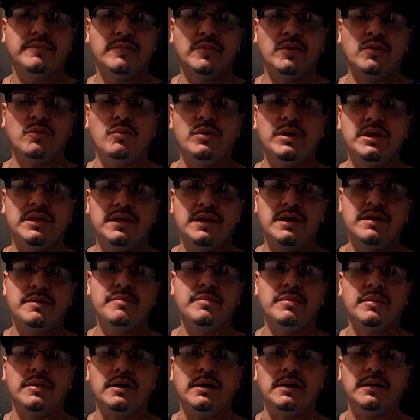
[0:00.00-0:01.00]
with
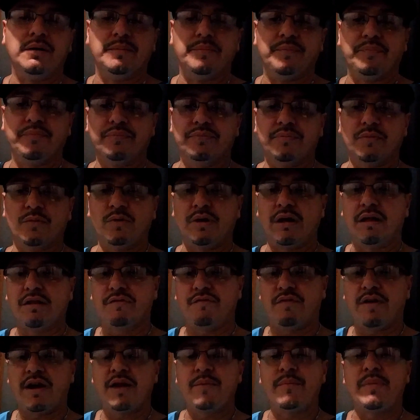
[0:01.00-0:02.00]
him when I was
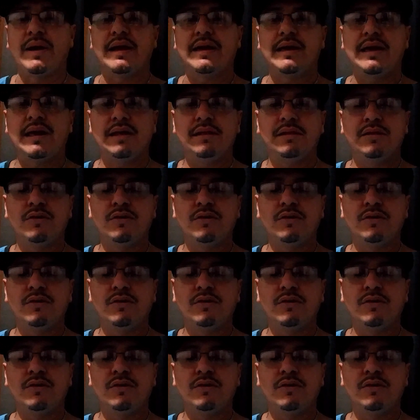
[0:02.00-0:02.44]
fighting my case.